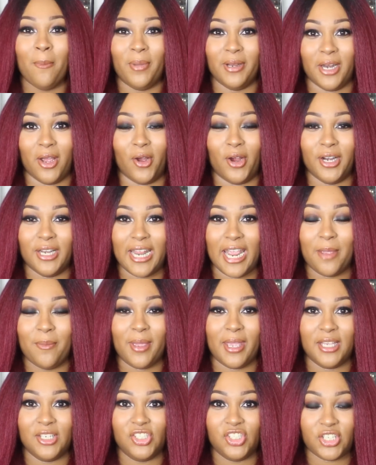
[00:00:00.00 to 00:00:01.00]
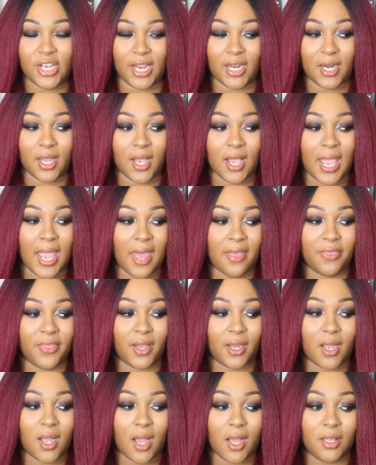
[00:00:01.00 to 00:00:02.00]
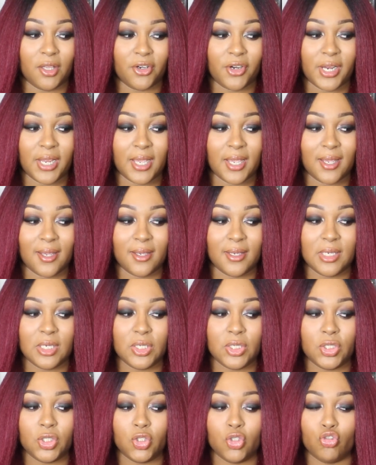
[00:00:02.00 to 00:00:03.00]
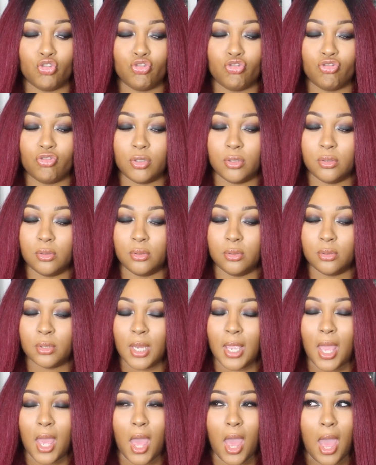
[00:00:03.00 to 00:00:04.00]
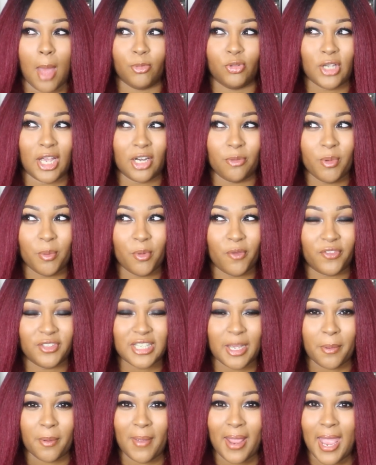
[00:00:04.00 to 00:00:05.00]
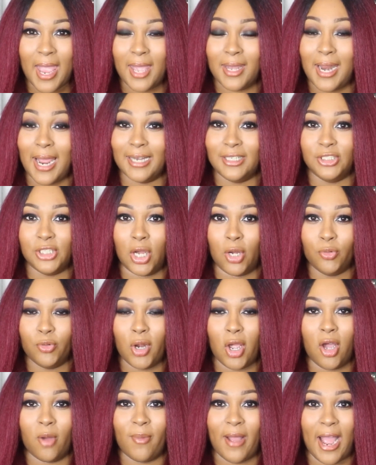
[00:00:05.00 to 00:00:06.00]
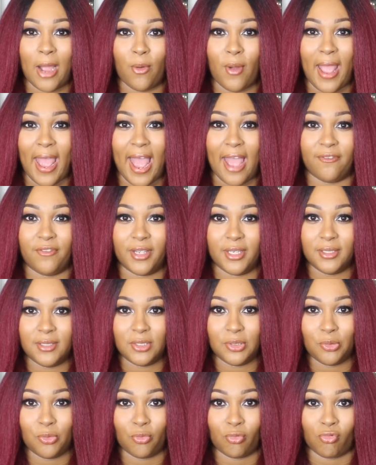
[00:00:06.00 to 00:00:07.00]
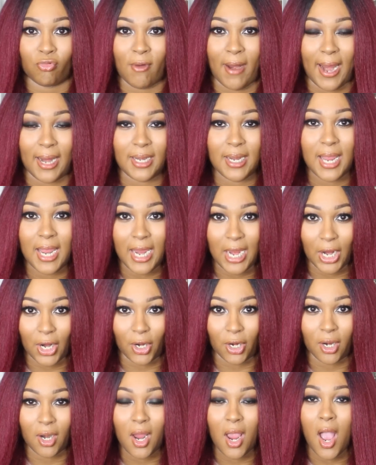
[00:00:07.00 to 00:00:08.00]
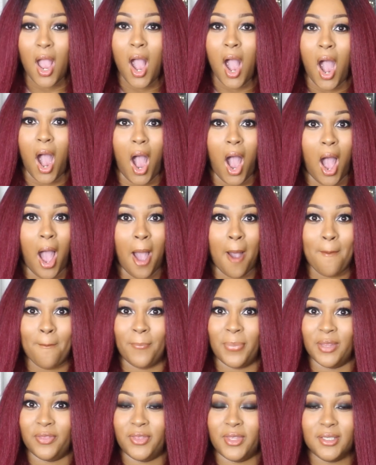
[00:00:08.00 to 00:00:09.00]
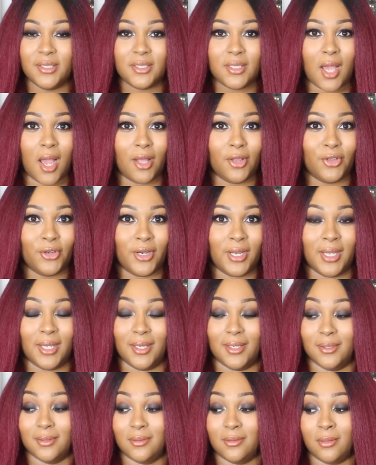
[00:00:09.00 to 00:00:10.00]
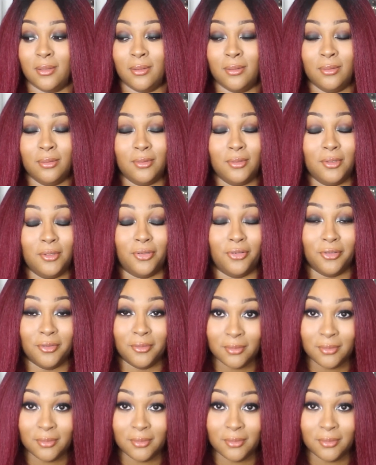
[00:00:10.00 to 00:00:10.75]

But no, her name is Jada and the color is... I'm trying to remember off the top of my head. I don't know, but I will have it right here. Um, but this color is, whew,